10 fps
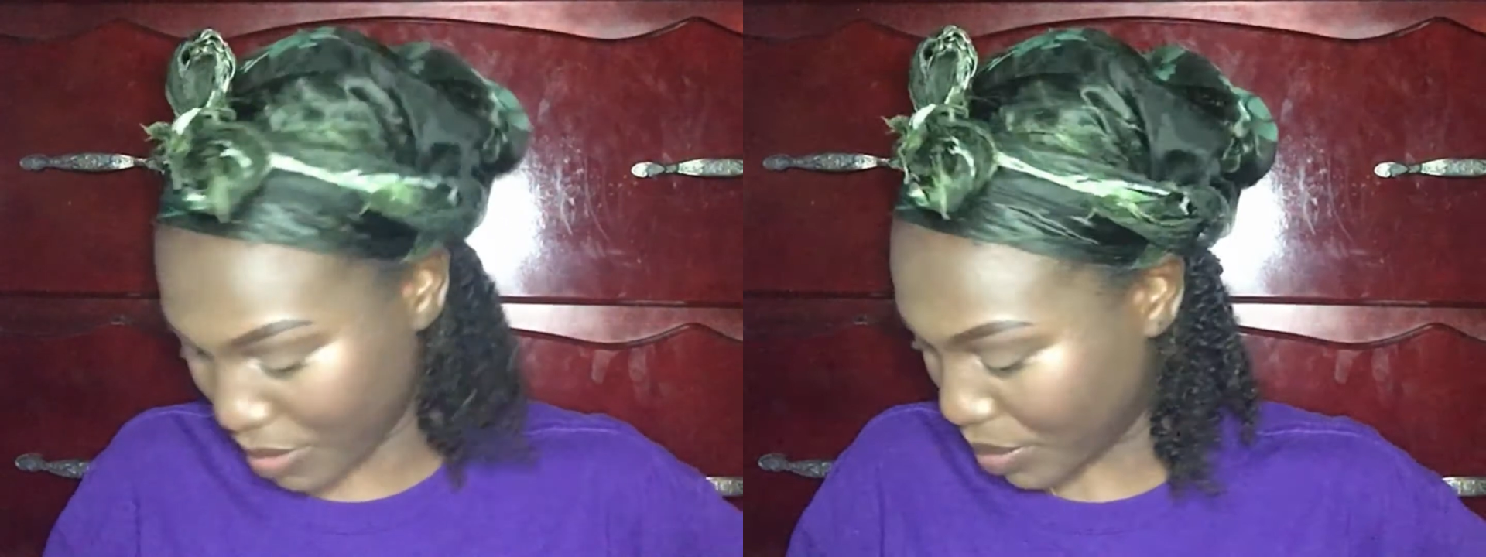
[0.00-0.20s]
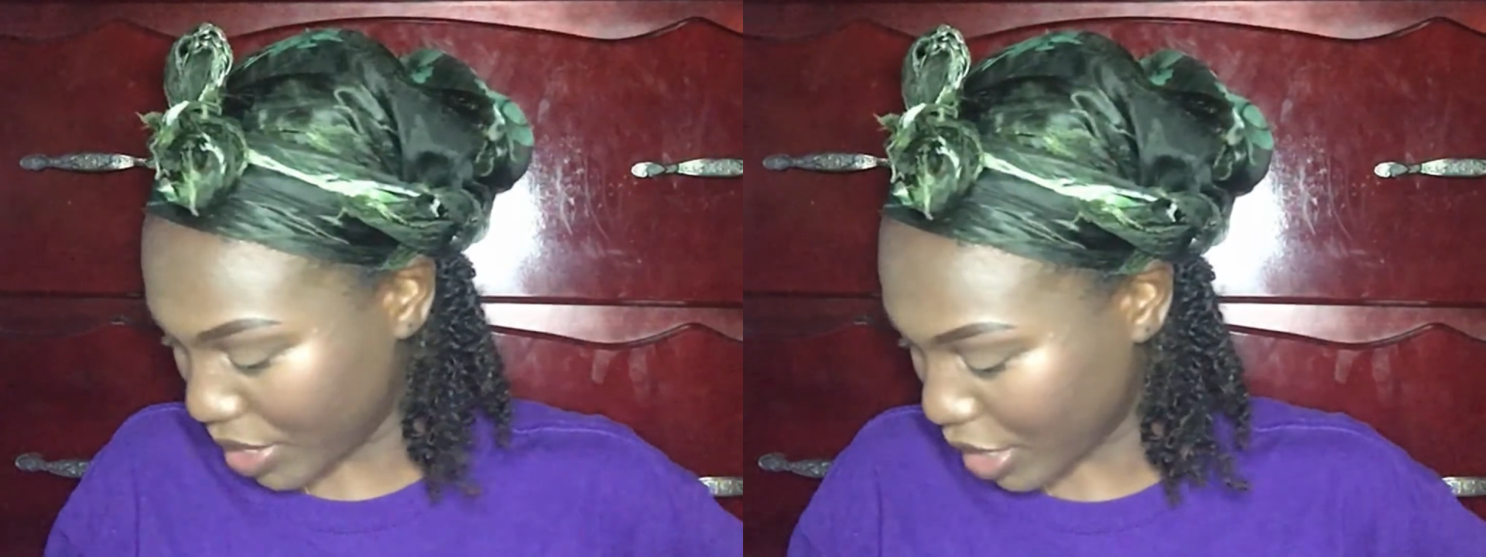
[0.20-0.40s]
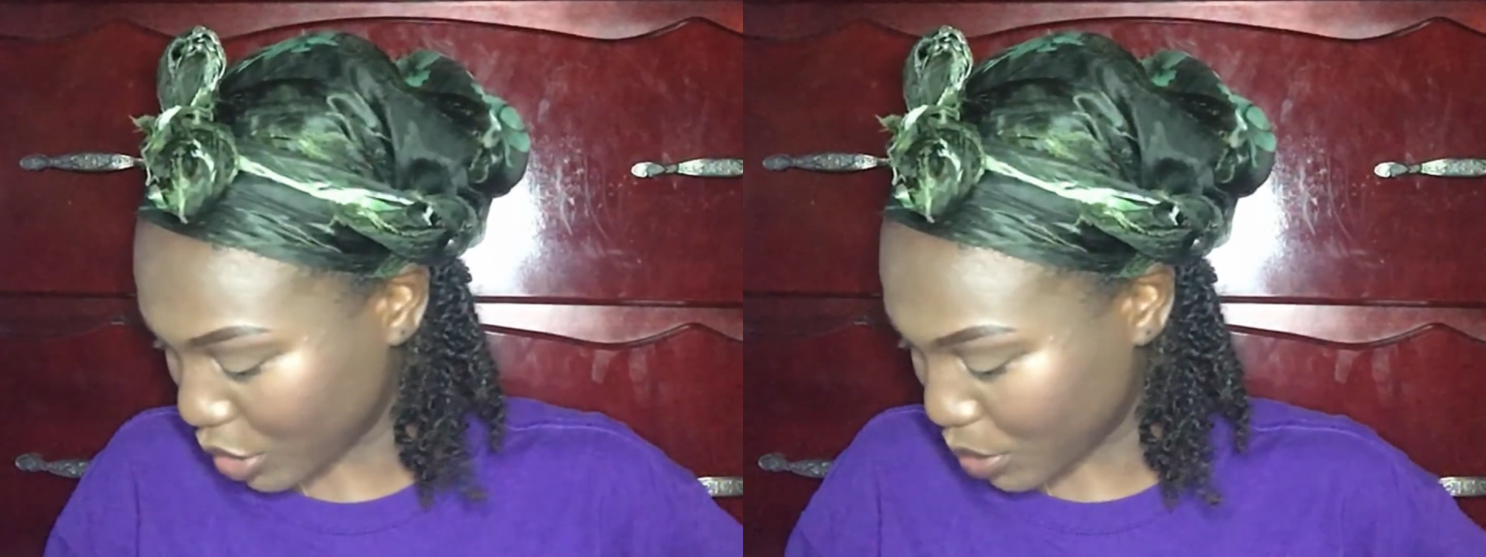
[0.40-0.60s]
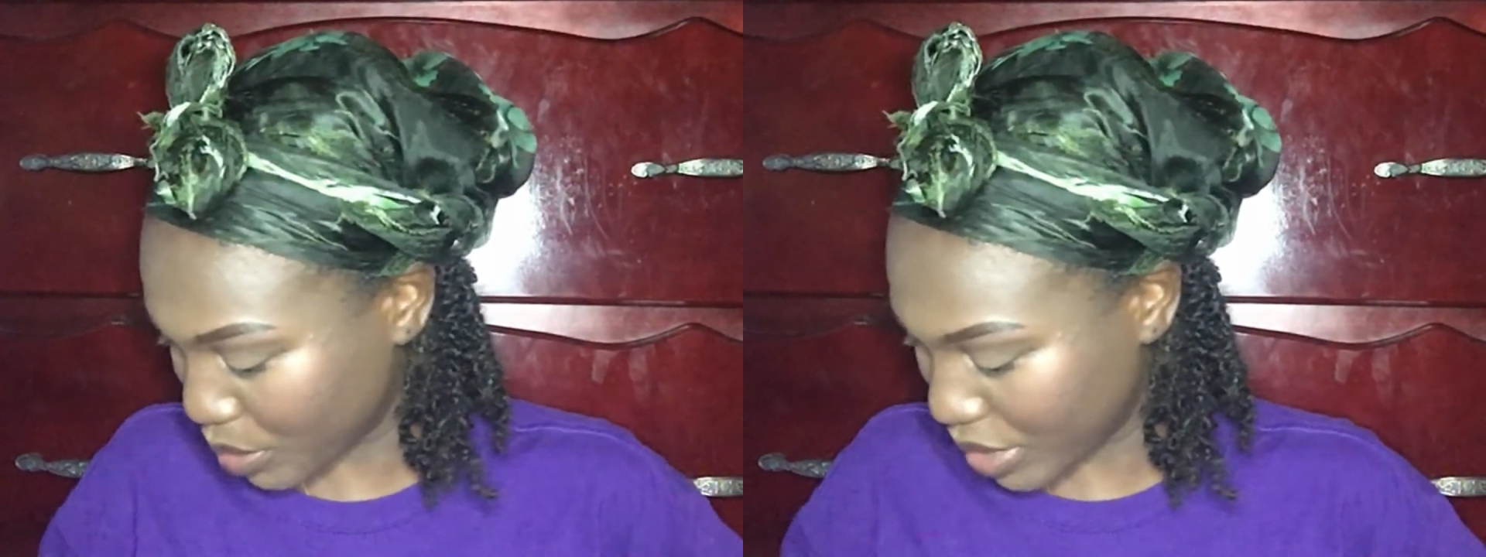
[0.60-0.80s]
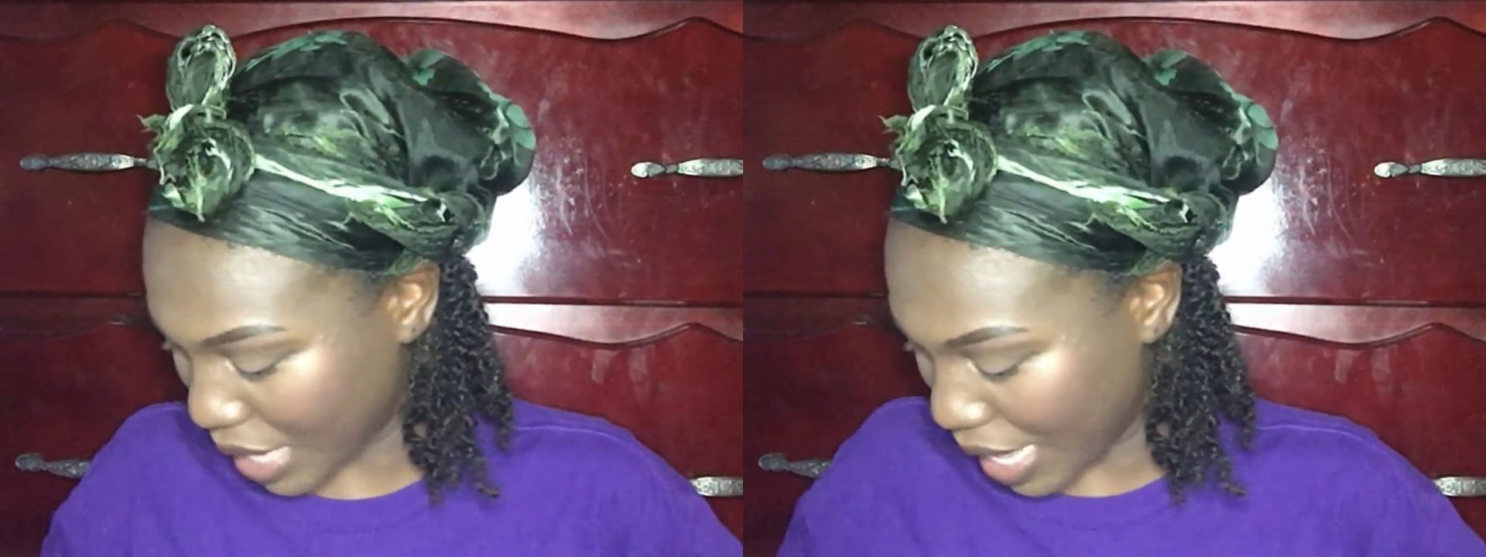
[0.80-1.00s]
Being
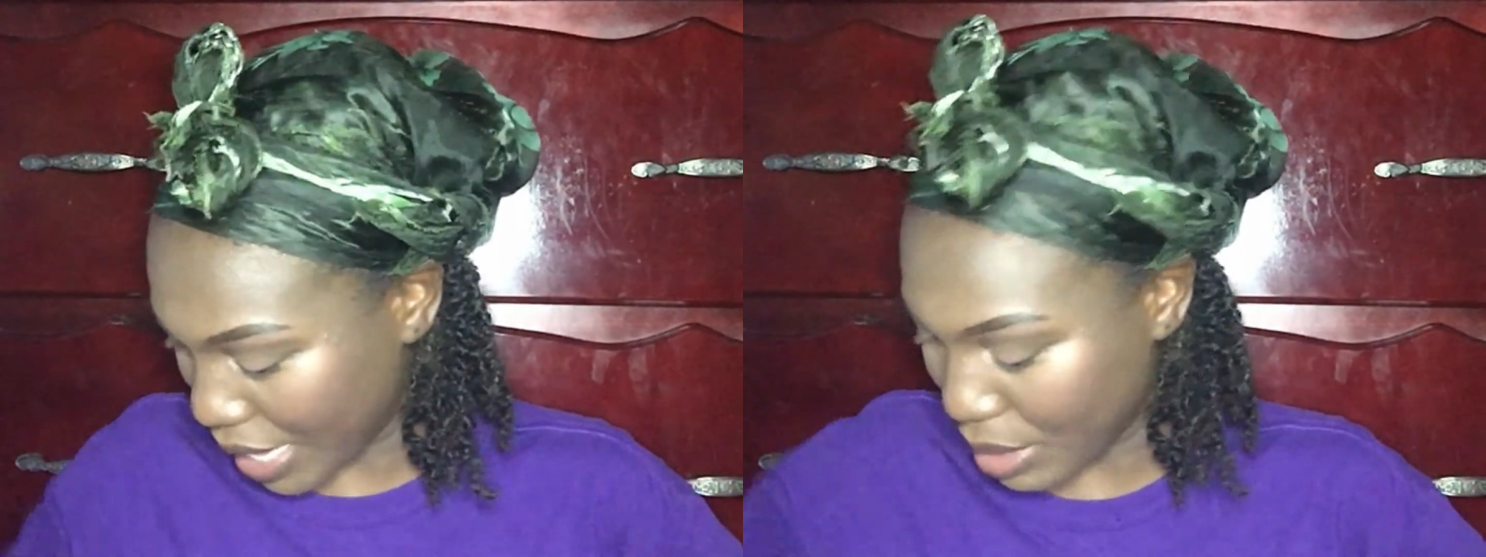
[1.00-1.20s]
told that I